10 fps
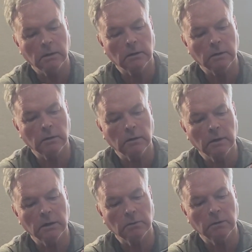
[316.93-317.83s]
Another
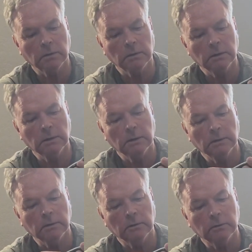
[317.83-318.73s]
nice one there,
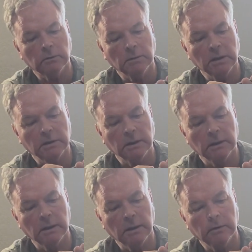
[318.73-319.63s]
some nice
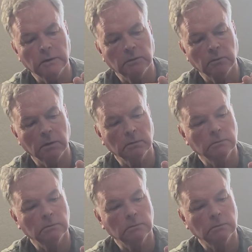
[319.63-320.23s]
inlay on this one,